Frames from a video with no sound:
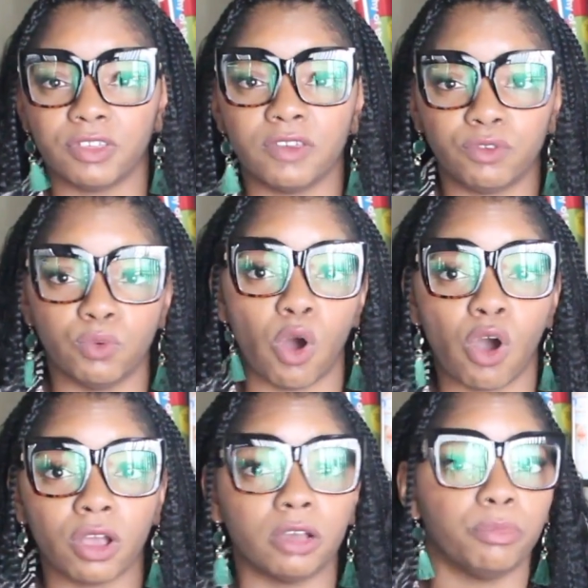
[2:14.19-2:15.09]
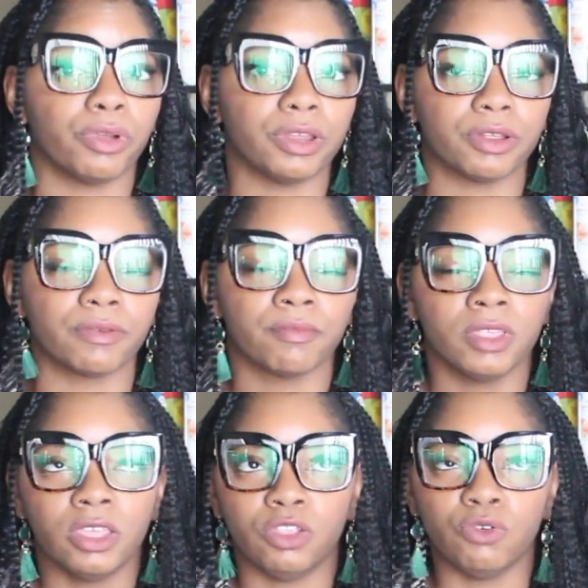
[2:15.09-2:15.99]
If you are a braider,
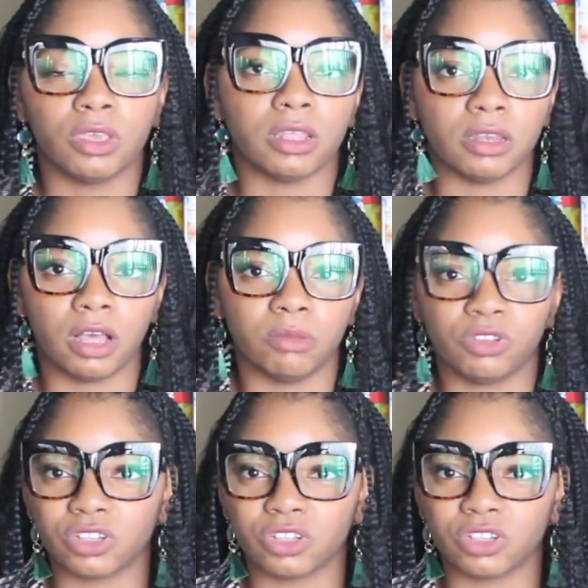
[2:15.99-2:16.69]
you can